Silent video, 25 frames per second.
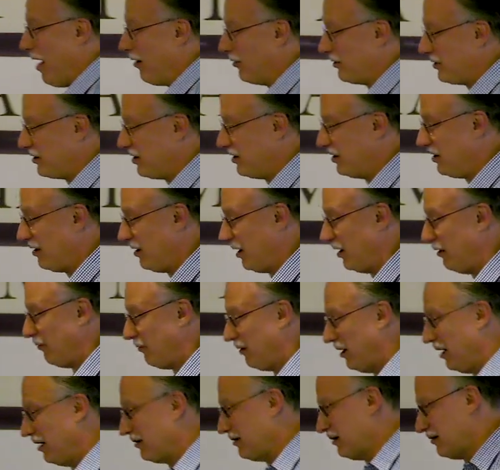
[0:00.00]
out
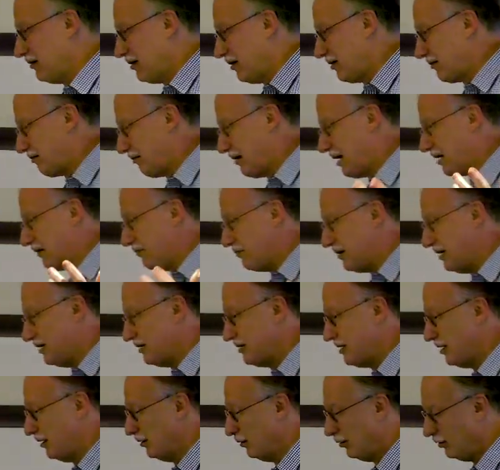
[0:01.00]
under the threat of
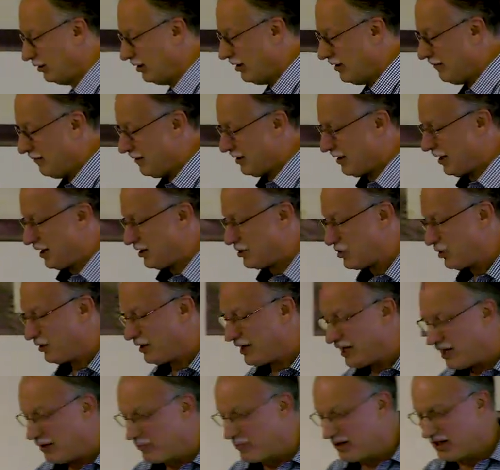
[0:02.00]
being killed, and so
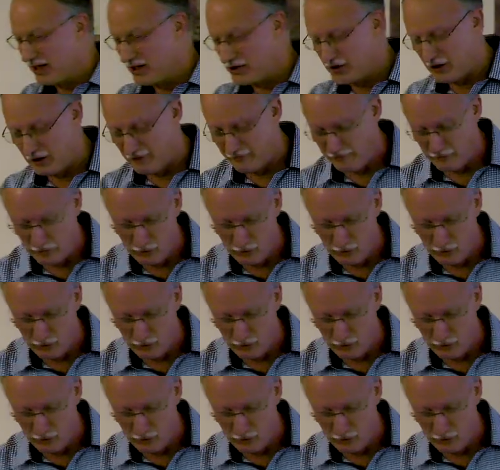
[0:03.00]
they had to bring us our